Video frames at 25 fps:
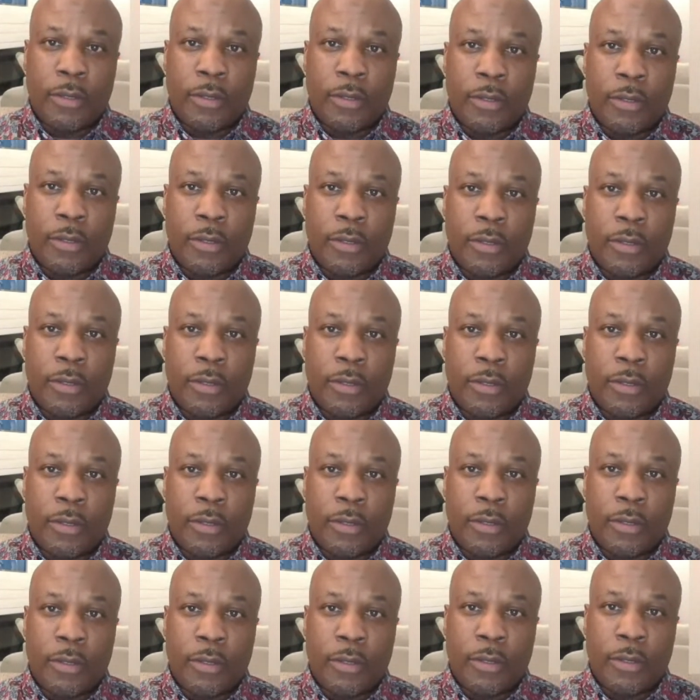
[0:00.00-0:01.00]
for
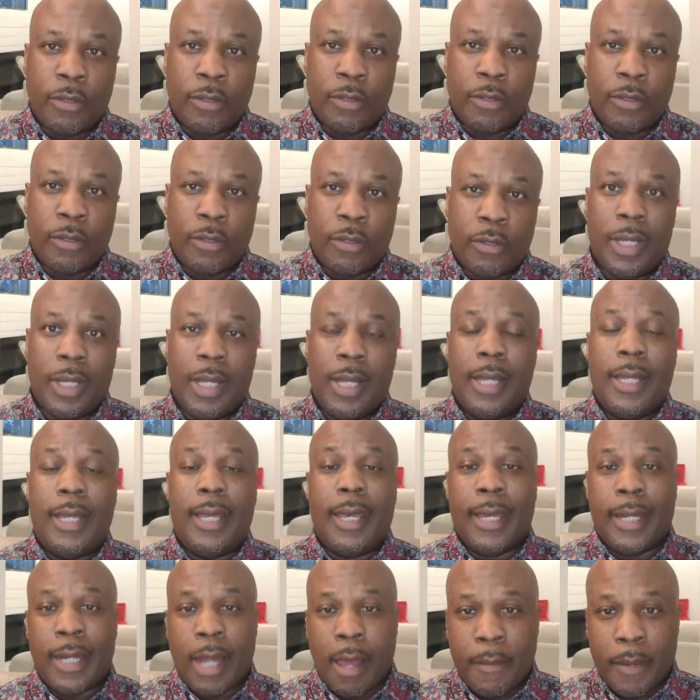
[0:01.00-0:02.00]
Colorado
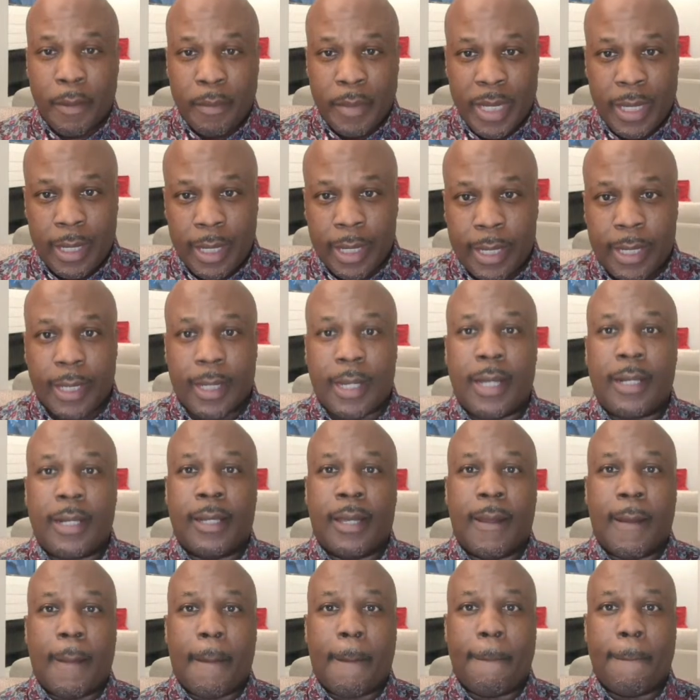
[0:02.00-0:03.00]
this year
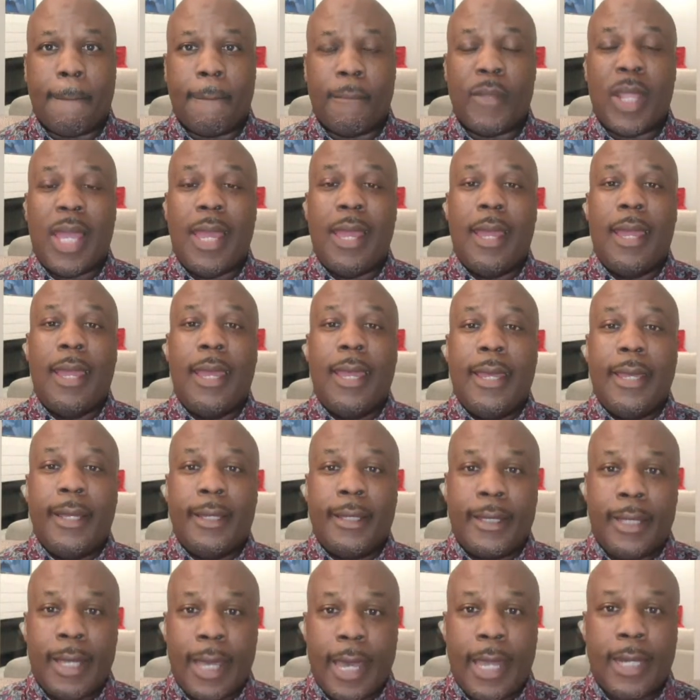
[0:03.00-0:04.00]
also. And I'm going to be
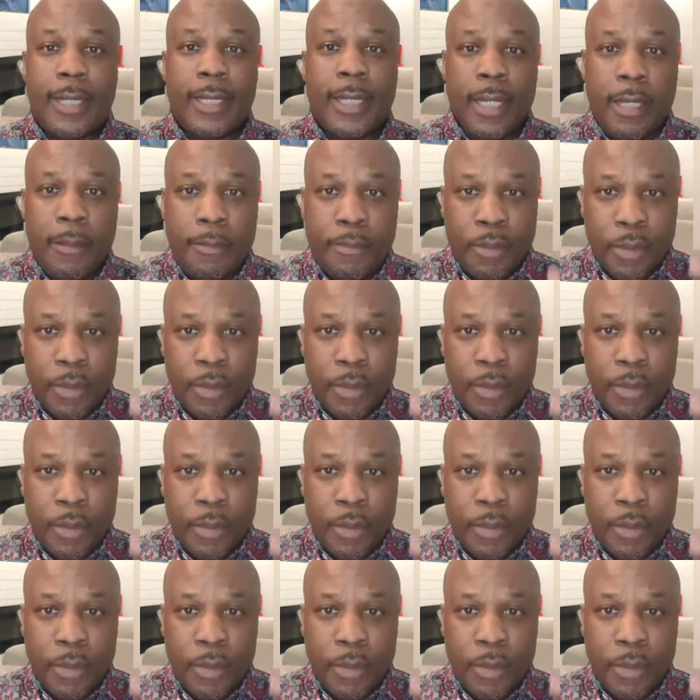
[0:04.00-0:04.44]
looking at that.